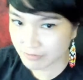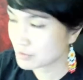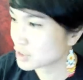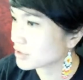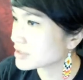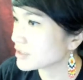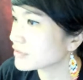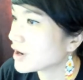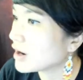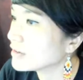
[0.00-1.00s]
from Joseph
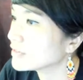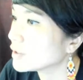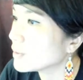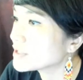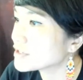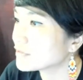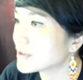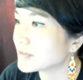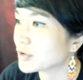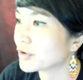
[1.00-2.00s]
Carville, what is your
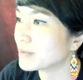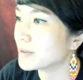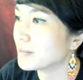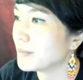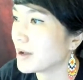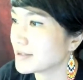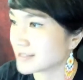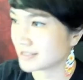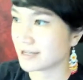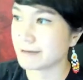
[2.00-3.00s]
favorite
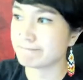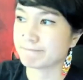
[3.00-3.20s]
creepypasta?